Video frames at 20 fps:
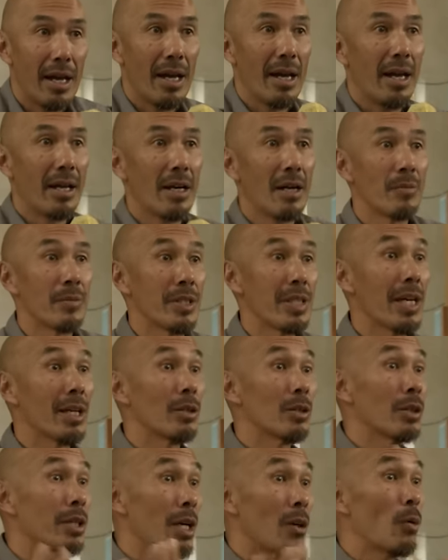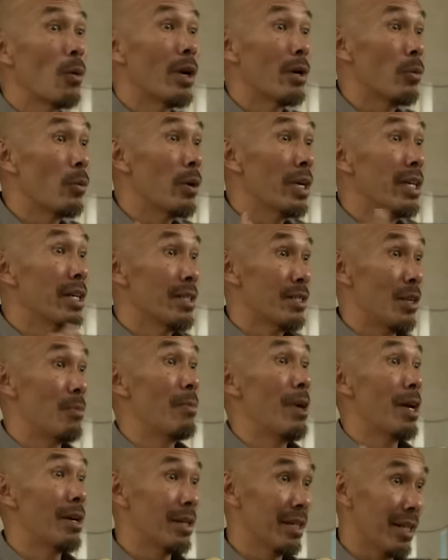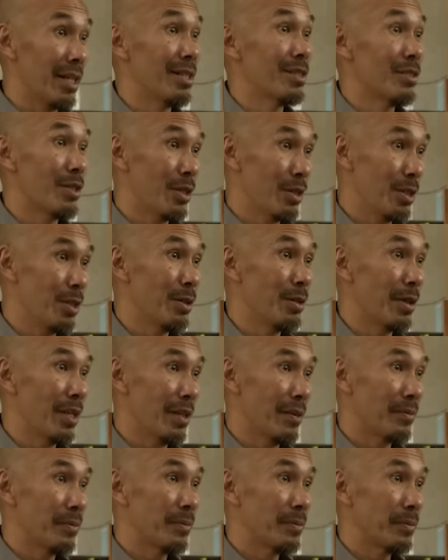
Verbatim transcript: And I'm saying, look at what we as Americans are doing.